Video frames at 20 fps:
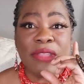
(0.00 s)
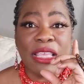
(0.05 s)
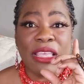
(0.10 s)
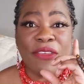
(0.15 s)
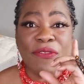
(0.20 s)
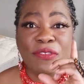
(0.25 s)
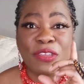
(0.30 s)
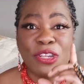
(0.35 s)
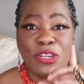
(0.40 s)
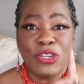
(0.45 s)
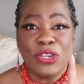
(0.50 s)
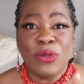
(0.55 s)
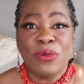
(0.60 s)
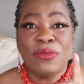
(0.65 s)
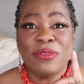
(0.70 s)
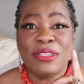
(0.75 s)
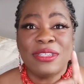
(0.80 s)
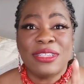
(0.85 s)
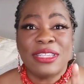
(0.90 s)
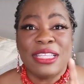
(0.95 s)
If you
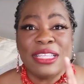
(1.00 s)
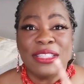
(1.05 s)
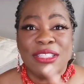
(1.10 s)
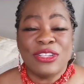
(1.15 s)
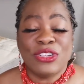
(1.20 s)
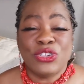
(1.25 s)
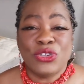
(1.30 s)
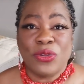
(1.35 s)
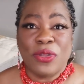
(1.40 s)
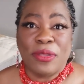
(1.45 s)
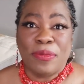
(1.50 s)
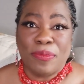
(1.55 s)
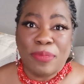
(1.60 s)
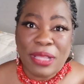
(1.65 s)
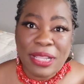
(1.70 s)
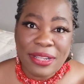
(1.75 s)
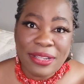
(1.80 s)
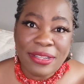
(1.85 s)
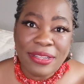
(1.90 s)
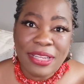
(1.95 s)
don't see the join
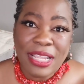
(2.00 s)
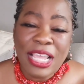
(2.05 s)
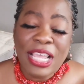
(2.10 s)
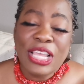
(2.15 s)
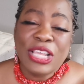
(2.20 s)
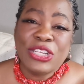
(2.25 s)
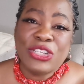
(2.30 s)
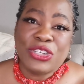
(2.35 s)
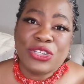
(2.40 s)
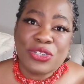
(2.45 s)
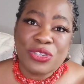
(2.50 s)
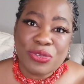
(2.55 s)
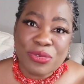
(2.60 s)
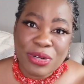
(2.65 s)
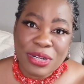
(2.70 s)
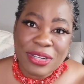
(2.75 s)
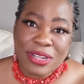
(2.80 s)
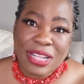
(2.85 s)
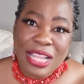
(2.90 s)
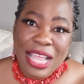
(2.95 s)
button, just
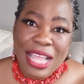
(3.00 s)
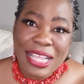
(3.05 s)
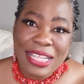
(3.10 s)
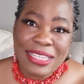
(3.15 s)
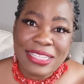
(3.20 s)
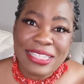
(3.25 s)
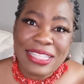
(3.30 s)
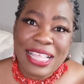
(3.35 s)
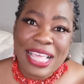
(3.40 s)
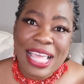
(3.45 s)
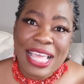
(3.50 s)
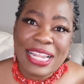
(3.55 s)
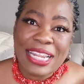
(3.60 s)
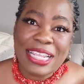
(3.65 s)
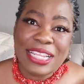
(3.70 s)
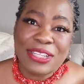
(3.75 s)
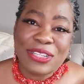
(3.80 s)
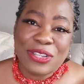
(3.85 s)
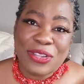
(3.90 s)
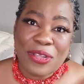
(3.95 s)
realize that
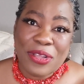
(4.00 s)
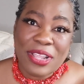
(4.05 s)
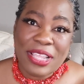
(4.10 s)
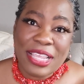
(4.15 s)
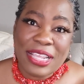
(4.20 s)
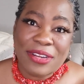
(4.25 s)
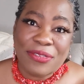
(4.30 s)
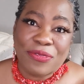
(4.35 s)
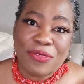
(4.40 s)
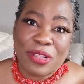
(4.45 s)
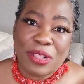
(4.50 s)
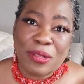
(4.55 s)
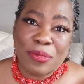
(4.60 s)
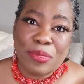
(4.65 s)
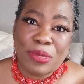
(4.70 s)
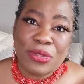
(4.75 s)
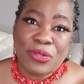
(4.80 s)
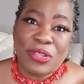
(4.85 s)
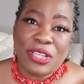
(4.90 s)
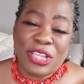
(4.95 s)
it's not yet
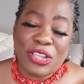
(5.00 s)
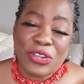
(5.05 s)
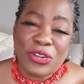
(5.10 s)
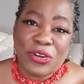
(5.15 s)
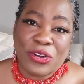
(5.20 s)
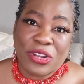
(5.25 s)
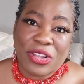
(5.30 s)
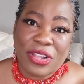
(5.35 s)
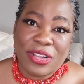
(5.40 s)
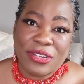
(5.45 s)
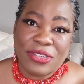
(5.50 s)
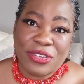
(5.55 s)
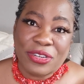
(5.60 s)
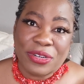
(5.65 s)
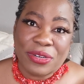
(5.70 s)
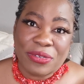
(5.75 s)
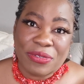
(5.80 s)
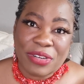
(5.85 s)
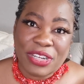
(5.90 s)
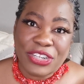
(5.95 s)
available in your country
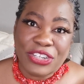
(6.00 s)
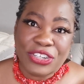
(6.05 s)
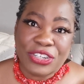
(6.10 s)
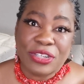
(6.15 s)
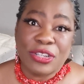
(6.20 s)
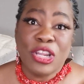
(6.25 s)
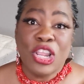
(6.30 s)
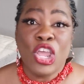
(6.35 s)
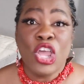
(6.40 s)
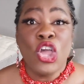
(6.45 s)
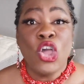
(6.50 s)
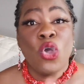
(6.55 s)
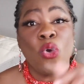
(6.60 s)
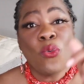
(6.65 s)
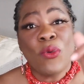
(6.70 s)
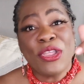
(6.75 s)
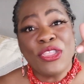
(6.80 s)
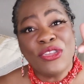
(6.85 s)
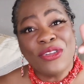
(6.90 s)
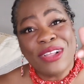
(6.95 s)
or region.
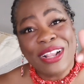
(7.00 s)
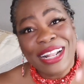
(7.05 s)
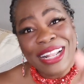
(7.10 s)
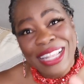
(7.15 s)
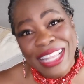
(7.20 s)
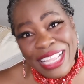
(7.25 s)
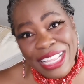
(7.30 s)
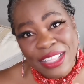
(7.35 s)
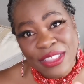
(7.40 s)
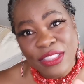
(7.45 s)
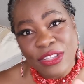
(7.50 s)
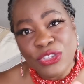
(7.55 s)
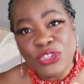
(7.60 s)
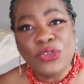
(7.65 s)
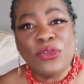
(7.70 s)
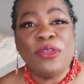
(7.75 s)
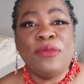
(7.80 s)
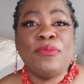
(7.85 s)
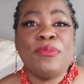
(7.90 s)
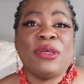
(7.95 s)
When you click the
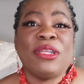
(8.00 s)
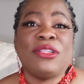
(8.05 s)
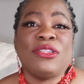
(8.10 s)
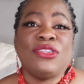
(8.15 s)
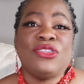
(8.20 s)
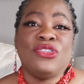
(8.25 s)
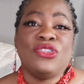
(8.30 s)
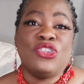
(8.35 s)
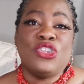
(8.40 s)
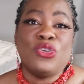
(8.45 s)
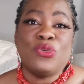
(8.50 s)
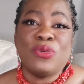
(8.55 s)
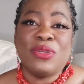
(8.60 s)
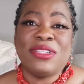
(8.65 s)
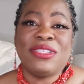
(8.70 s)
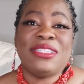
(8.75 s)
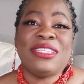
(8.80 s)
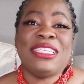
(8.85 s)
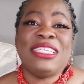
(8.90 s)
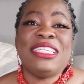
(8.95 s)
join button, you will
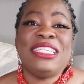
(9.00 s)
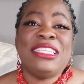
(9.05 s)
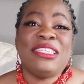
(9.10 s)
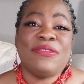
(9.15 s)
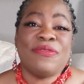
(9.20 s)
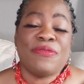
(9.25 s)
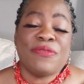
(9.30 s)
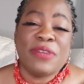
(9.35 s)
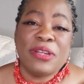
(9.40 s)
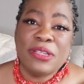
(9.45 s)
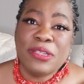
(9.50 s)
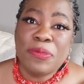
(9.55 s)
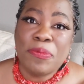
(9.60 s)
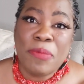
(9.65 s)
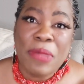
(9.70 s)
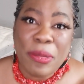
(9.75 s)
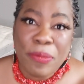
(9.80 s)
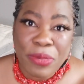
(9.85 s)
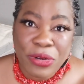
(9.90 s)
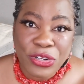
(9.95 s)
see different
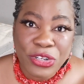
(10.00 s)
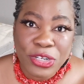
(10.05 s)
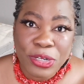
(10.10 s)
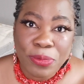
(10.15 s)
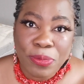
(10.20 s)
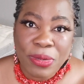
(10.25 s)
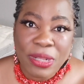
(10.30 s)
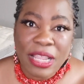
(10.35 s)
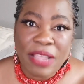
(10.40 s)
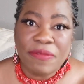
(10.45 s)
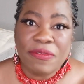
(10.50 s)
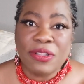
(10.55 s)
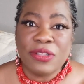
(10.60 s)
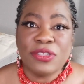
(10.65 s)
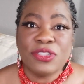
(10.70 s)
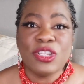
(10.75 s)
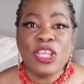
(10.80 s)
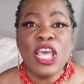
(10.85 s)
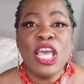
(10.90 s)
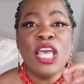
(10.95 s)
membership
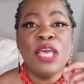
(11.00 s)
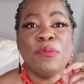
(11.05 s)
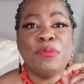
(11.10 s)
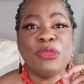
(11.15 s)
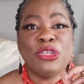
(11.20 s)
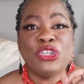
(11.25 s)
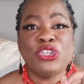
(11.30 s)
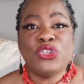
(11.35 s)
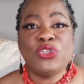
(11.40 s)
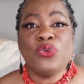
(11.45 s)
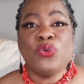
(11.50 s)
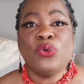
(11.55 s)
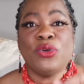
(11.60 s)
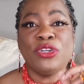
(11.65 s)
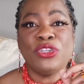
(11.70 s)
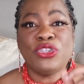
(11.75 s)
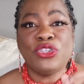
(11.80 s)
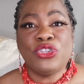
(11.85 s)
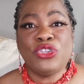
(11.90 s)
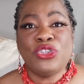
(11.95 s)
levels. Be sure
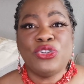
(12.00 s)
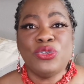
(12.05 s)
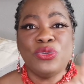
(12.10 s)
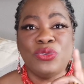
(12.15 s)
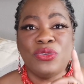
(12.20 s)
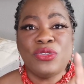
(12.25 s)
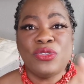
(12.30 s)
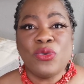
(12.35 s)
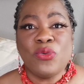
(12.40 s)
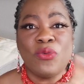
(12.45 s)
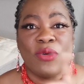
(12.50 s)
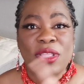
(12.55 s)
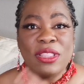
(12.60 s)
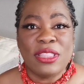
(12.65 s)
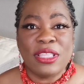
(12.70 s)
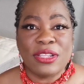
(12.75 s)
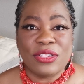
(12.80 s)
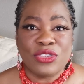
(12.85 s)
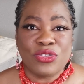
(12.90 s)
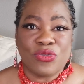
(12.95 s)
to choose the one
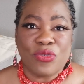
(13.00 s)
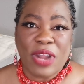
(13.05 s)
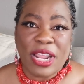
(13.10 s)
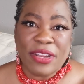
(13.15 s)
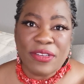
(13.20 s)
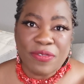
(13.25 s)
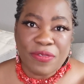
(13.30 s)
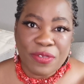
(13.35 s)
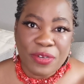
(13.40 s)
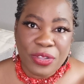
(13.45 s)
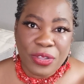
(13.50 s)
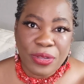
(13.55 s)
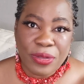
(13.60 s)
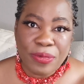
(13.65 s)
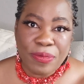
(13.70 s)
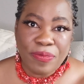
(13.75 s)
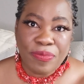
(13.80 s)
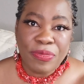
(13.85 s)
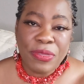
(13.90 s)
that's right for you.